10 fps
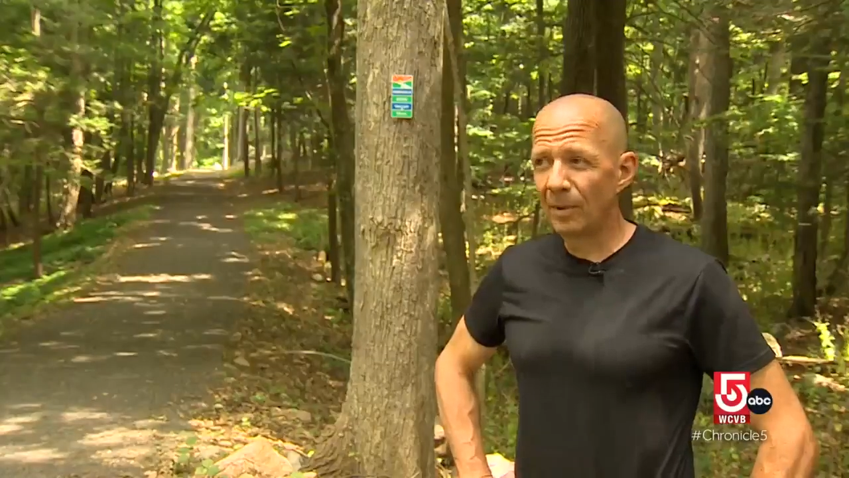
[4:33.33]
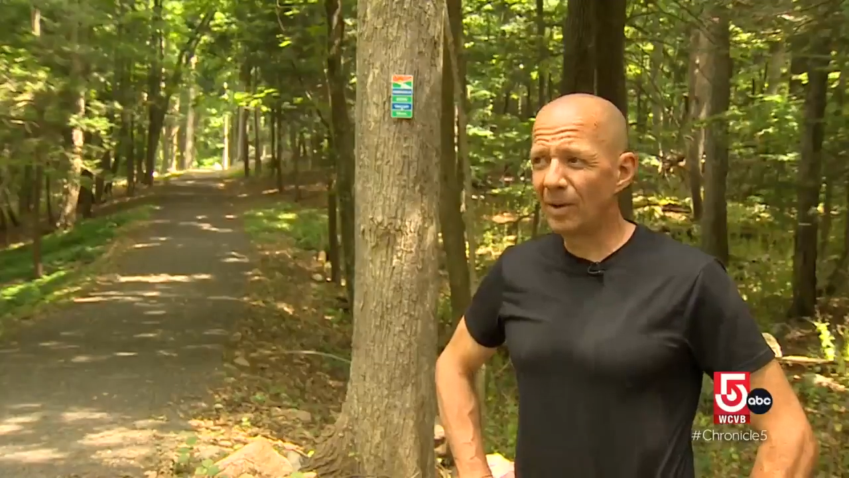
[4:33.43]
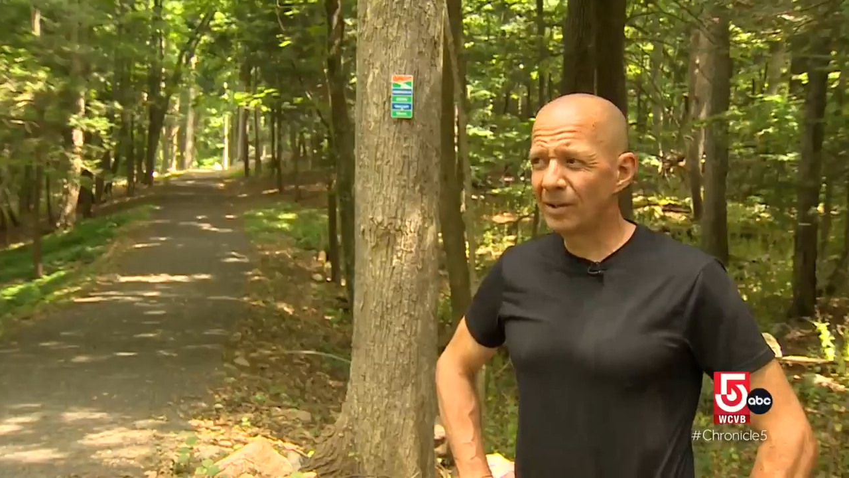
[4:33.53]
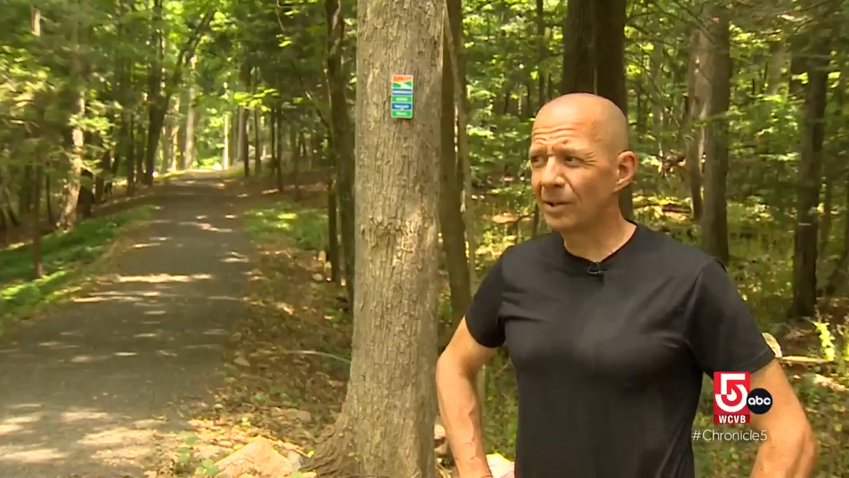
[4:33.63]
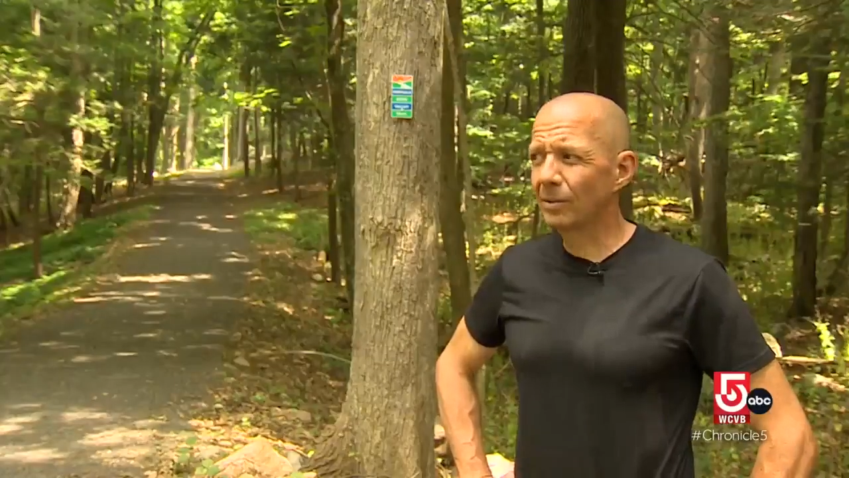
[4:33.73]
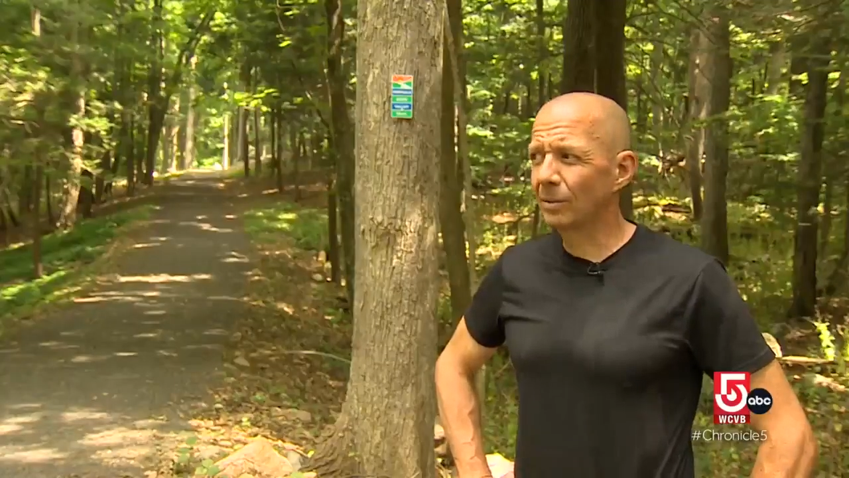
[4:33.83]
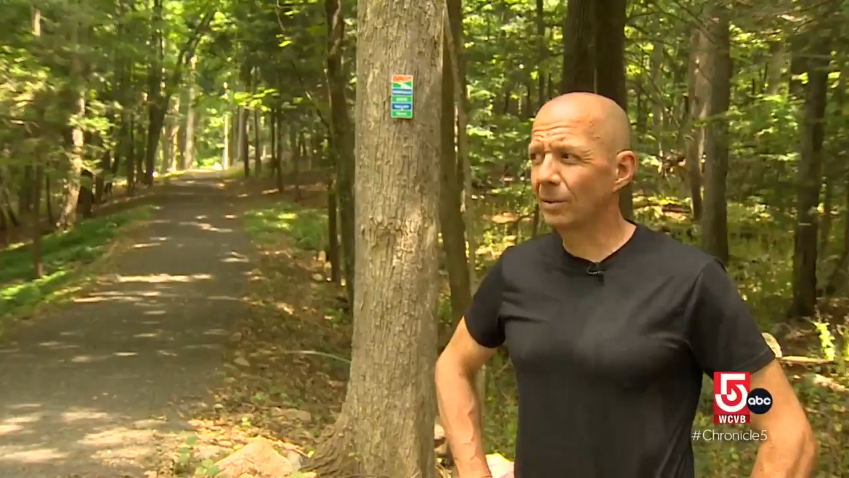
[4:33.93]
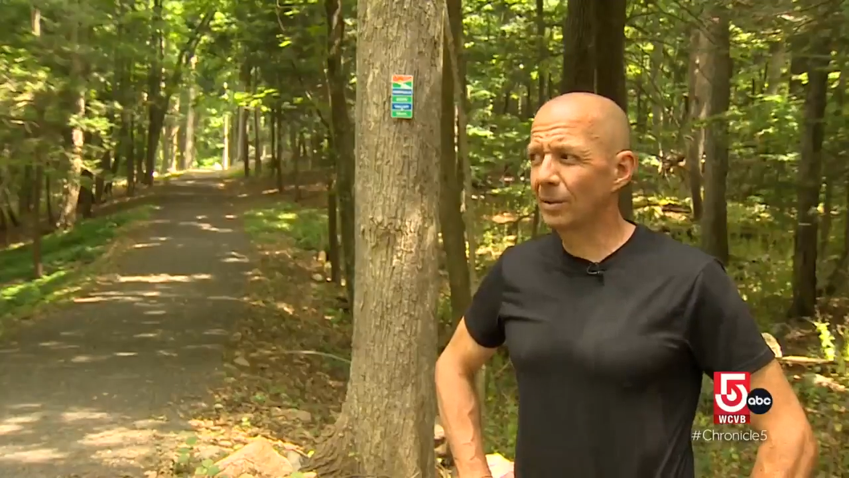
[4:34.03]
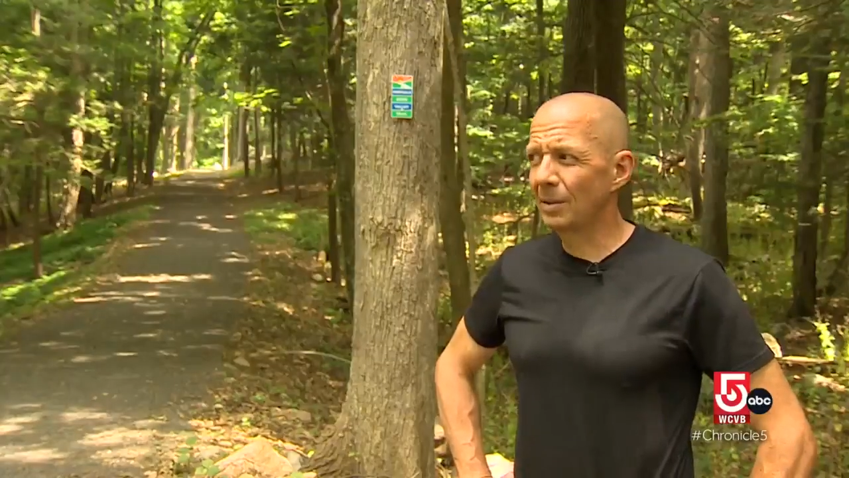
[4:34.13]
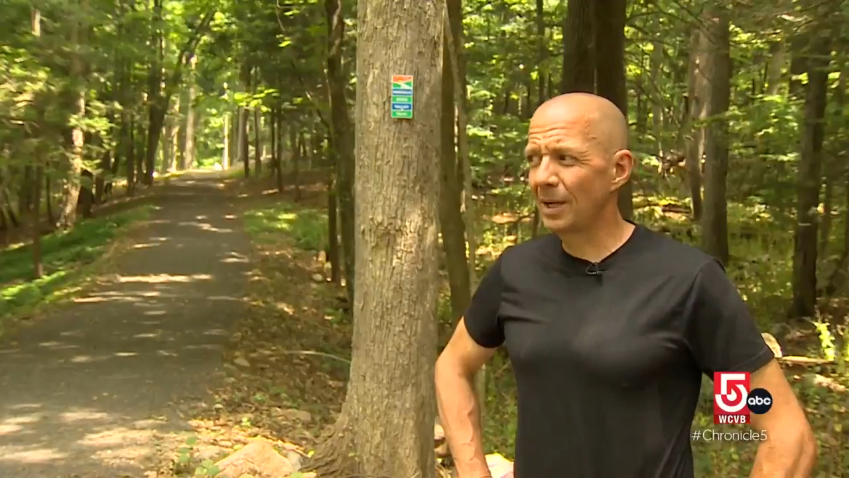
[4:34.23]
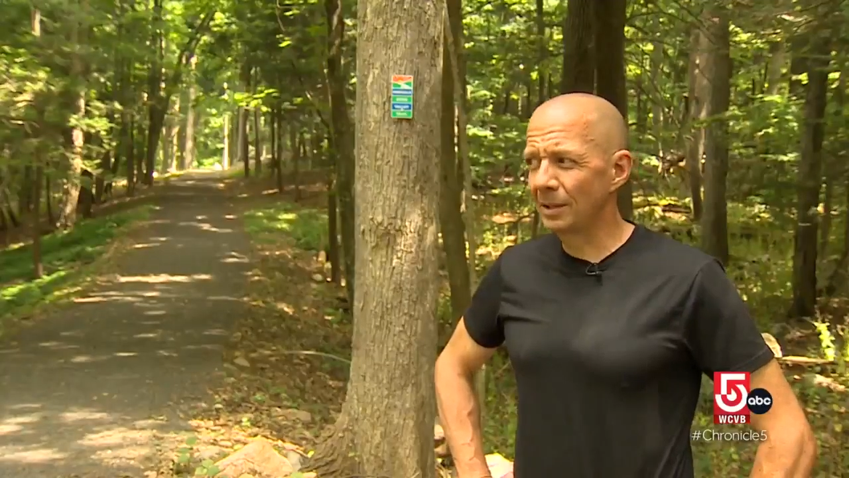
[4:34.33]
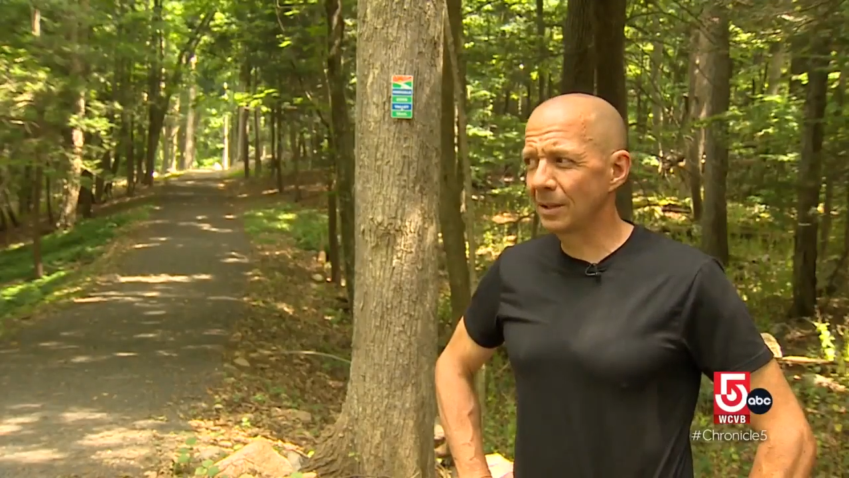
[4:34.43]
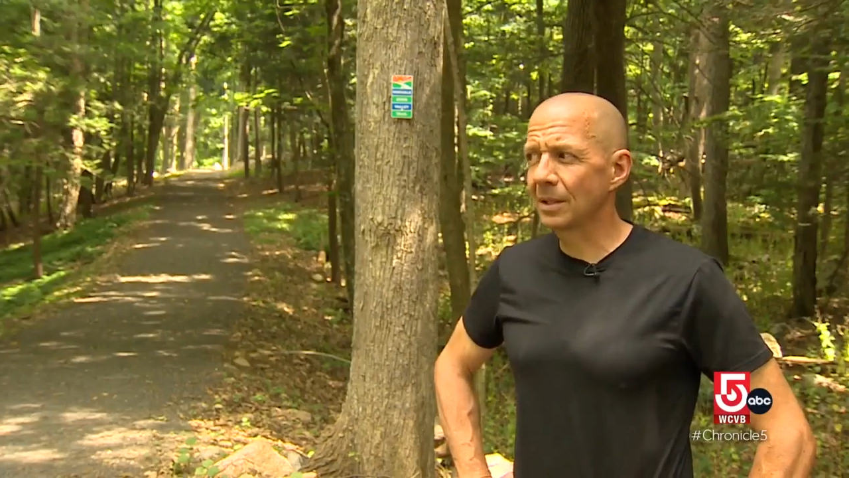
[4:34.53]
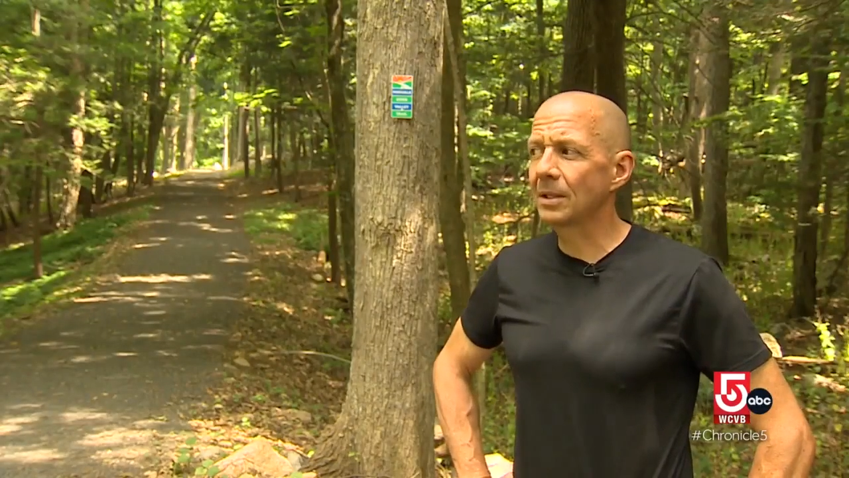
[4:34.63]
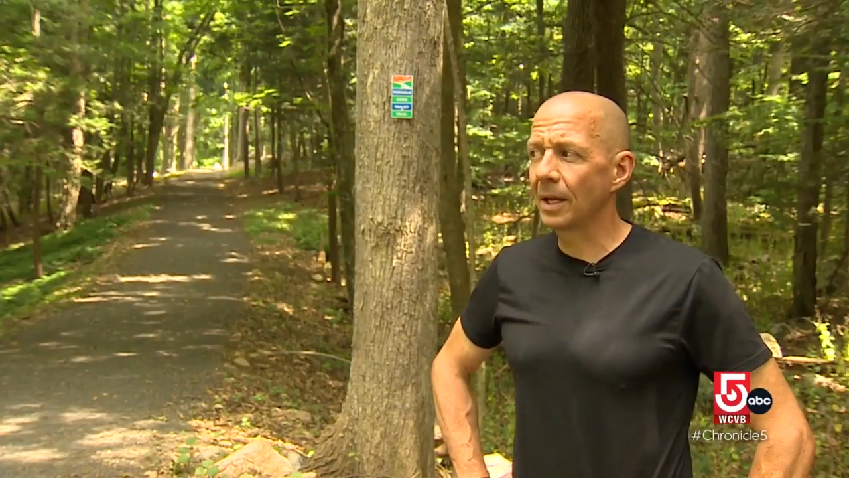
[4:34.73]
but also not
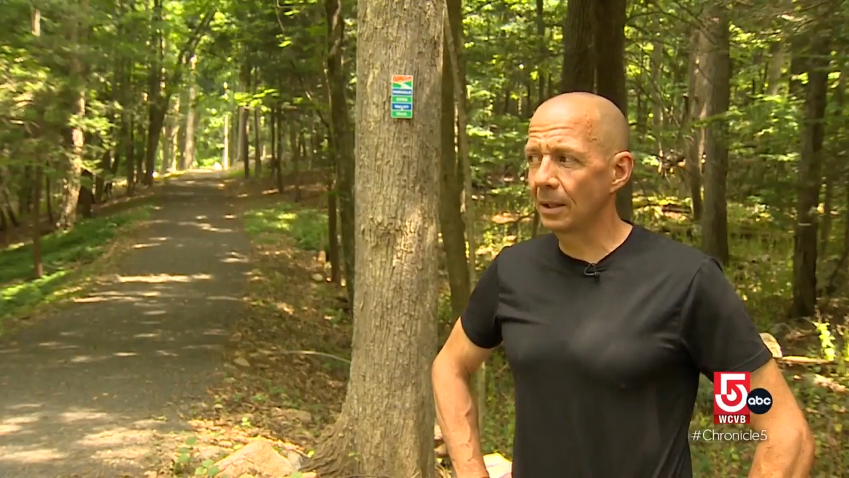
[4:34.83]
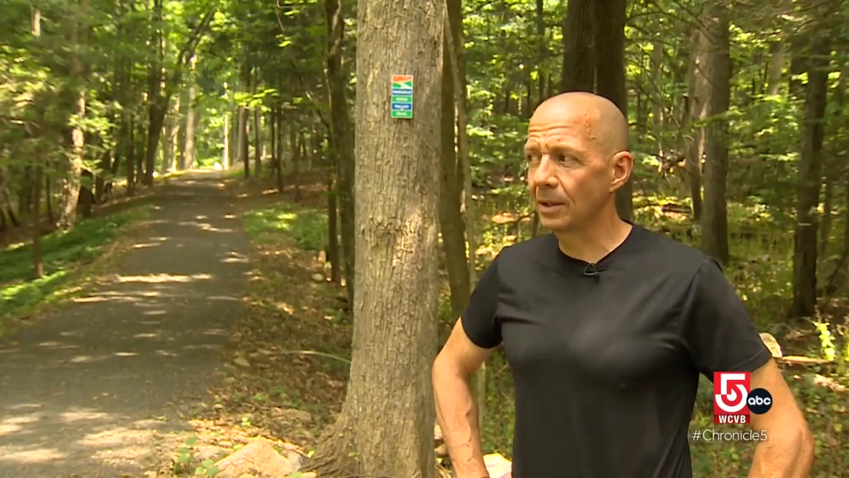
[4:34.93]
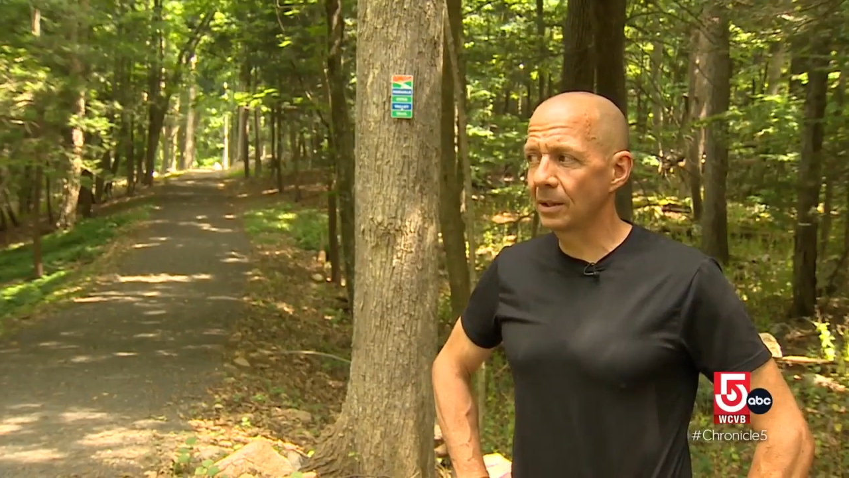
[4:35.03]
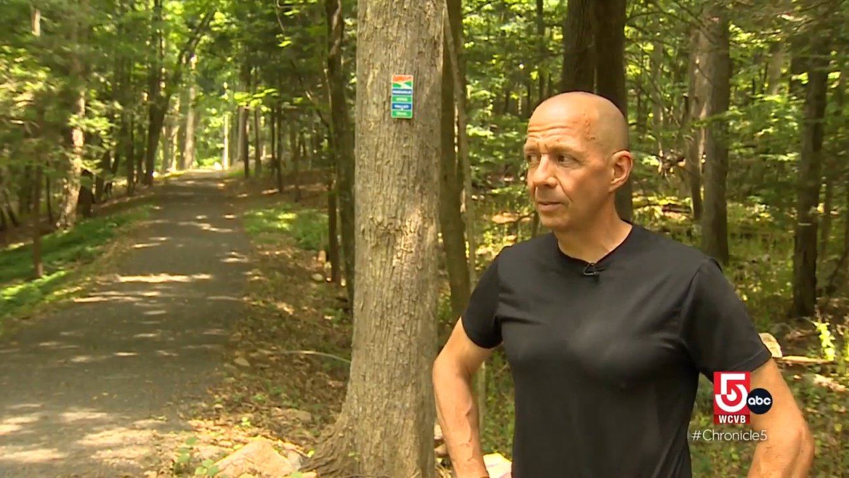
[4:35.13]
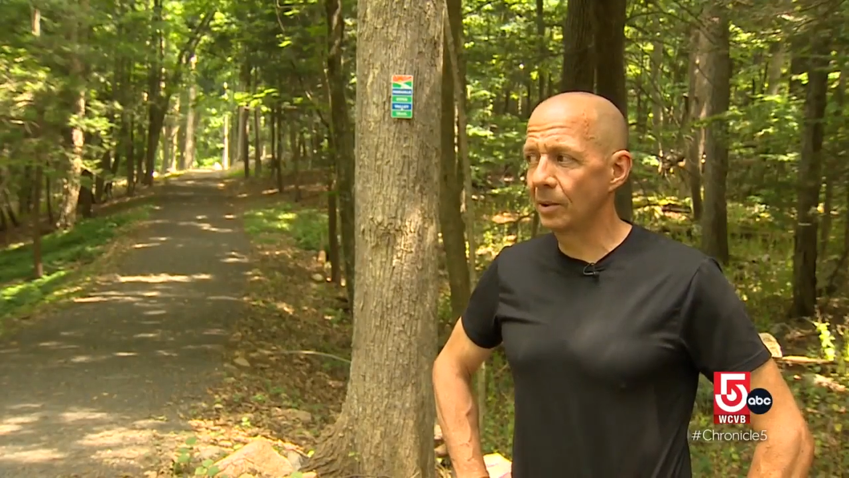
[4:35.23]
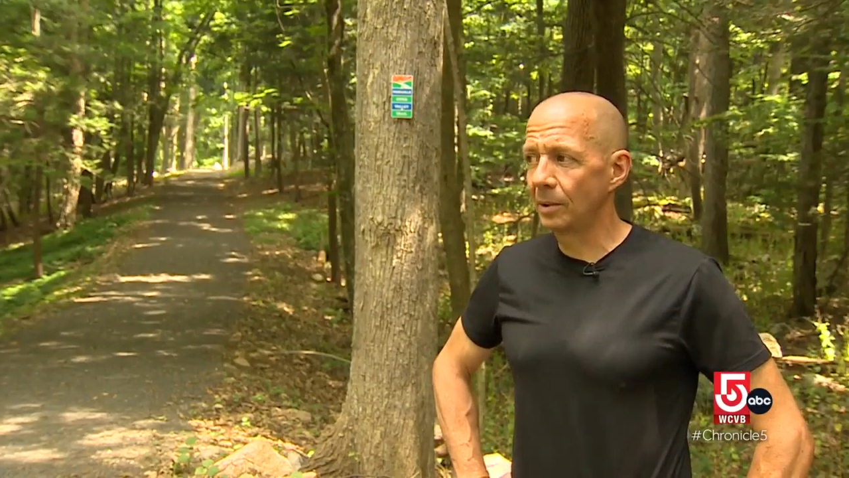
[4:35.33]
just a cyclist,